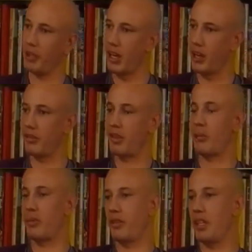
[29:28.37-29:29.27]
going for a
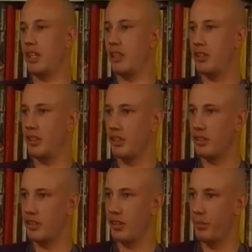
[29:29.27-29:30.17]
number of years, and
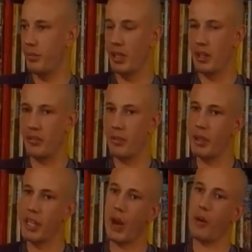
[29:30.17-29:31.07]
it's the
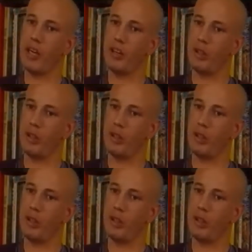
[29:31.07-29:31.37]
familiarity of it